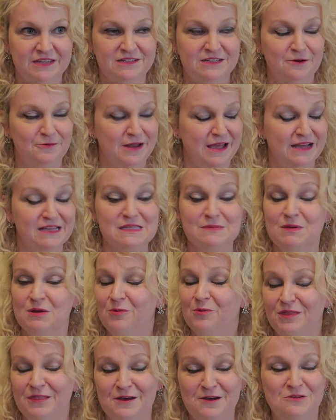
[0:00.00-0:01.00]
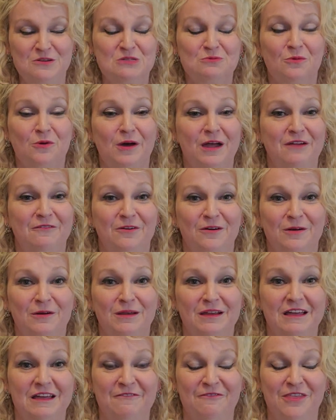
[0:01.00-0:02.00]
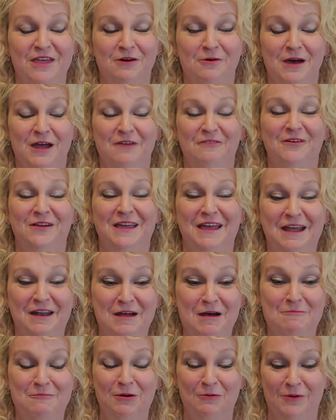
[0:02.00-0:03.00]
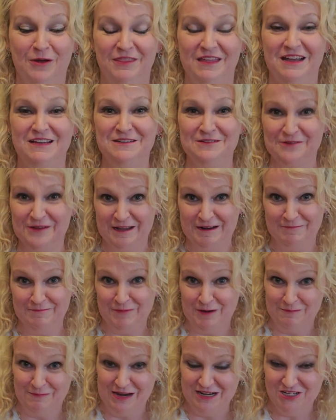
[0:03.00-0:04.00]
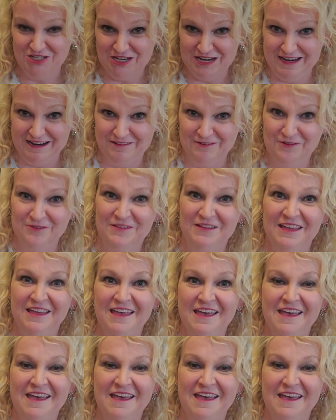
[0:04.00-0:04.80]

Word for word: don't ask me when those will ever, if they'll ever get up or when they do get up on my channel.